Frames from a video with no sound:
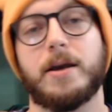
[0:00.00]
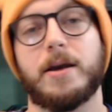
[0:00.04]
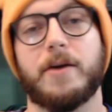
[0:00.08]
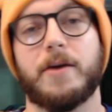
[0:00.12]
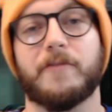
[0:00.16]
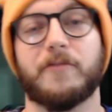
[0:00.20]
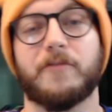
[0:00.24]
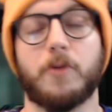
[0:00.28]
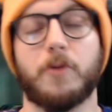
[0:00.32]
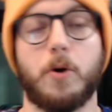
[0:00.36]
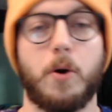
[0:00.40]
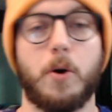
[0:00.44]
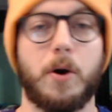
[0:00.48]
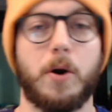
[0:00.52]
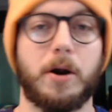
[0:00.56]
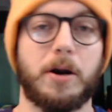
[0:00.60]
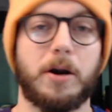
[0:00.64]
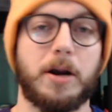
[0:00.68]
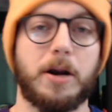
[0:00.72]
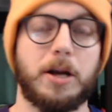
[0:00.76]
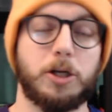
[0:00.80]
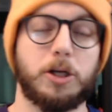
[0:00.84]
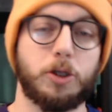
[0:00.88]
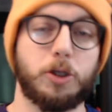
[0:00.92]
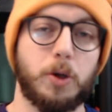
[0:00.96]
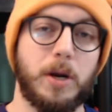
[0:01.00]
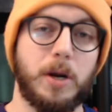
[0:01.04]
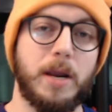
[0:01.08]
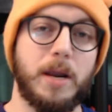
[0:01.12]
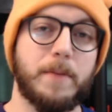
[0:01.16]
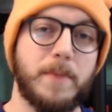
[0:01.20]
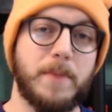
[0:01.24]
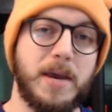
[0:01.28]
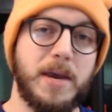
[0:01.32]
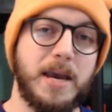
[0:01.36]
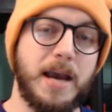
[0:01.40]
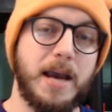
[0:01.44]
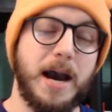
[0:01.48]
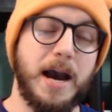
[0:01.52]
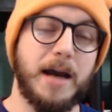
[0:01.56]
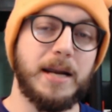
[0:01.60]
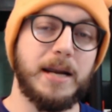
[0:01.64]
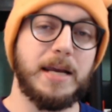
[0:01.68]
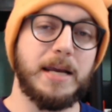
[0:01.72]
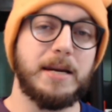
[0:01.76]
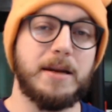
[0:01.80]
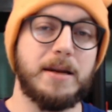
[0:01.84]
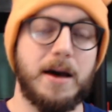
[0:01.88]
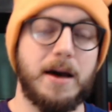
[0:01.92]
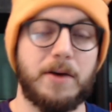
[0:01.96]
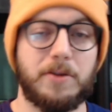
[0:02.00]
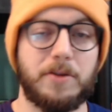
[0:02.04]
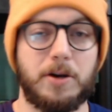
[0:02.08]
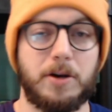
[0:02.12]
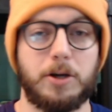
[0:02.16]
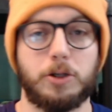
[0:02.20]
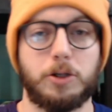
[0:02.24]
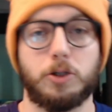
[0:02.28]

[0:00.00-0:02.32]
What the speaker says: for joining me on another